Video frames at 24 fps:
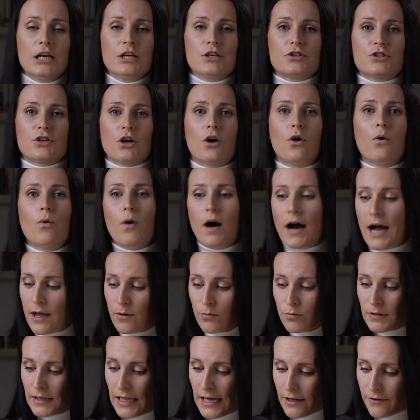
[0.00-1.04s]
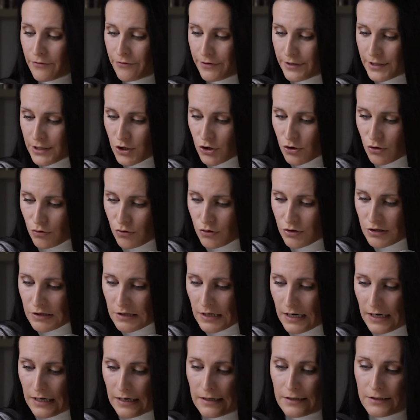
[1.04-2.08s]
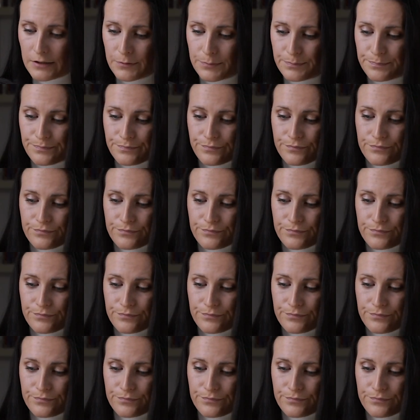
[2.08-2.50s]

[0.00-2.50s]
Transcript: So I would like first to start